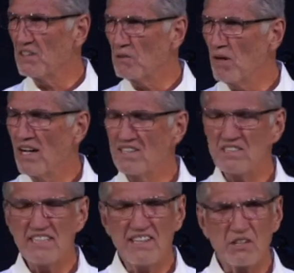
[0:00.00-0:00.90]
cross,
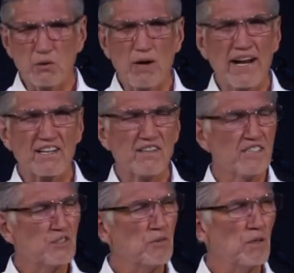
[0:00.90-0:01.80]
and the cracker
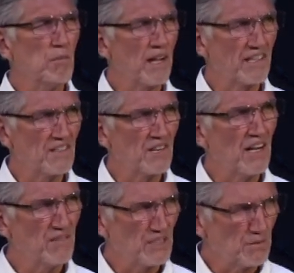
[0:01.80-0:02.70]
is a reminder
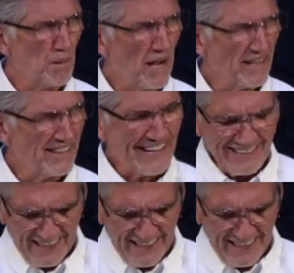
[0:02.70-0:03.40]
of his body that